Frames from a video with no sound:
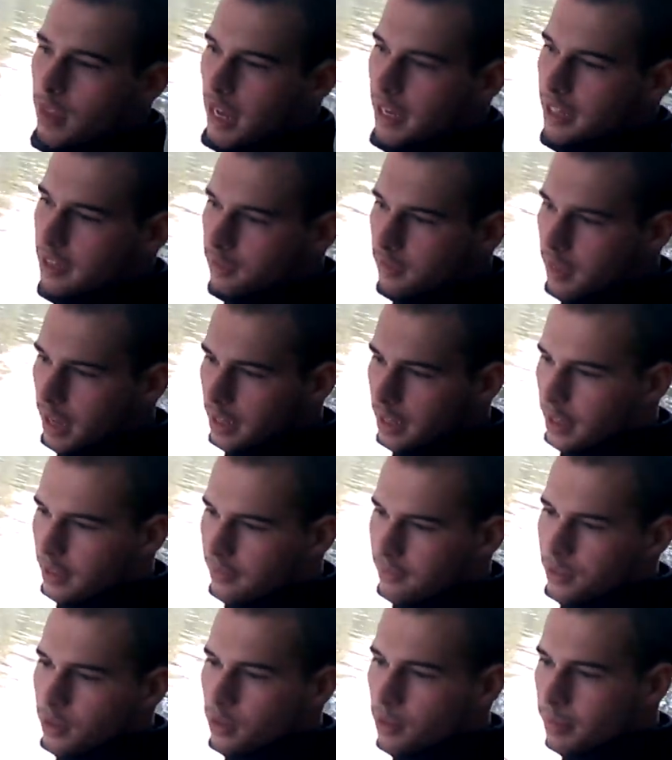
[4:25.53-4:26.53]

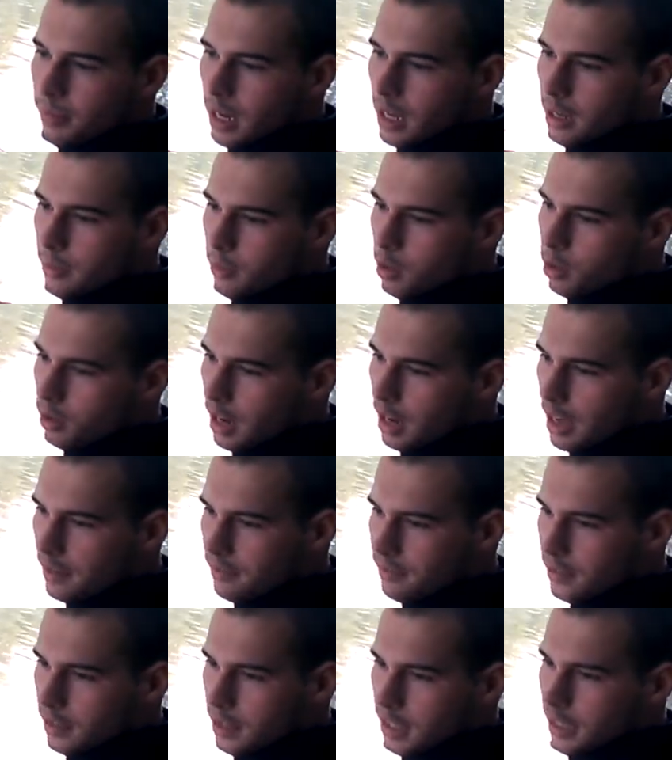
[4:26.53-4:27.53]
I feel the bottom more.
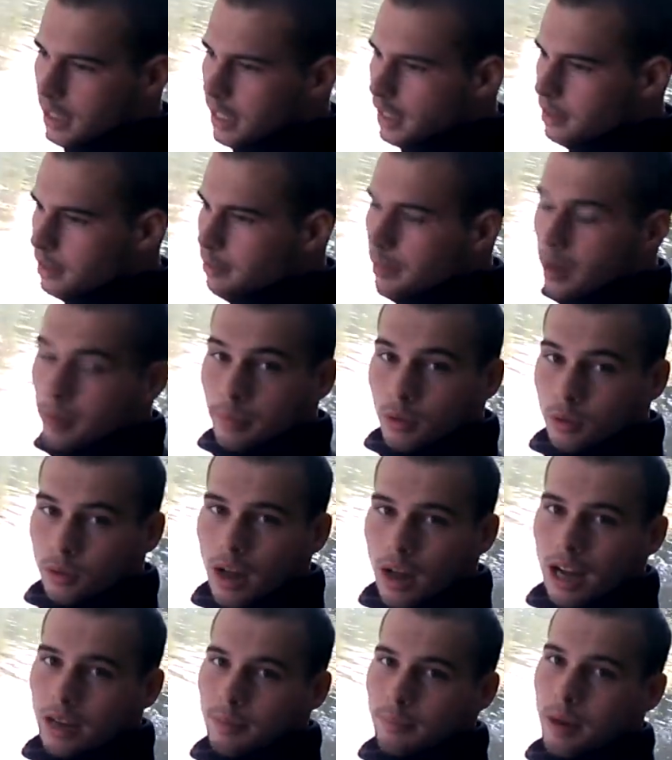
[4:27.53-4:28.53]
I feel like I can bump a
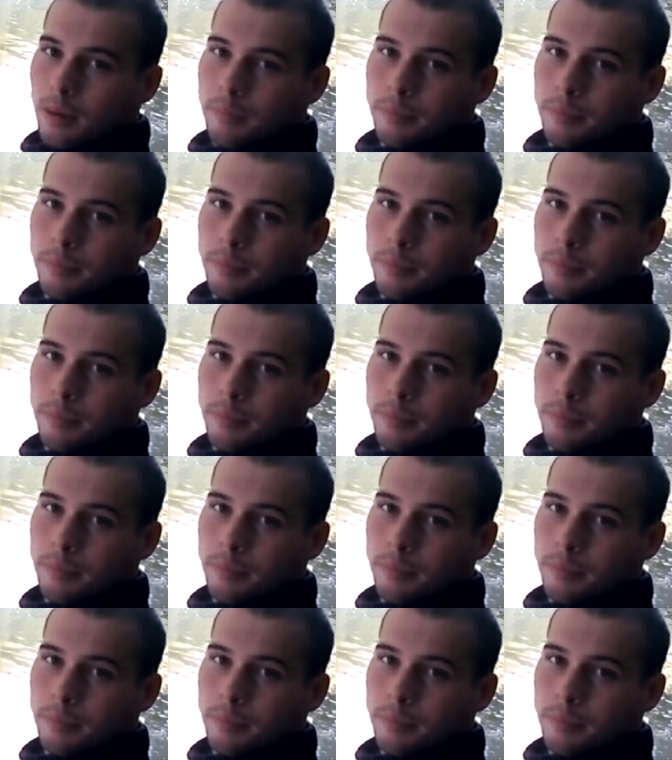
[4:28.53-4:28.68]
rock,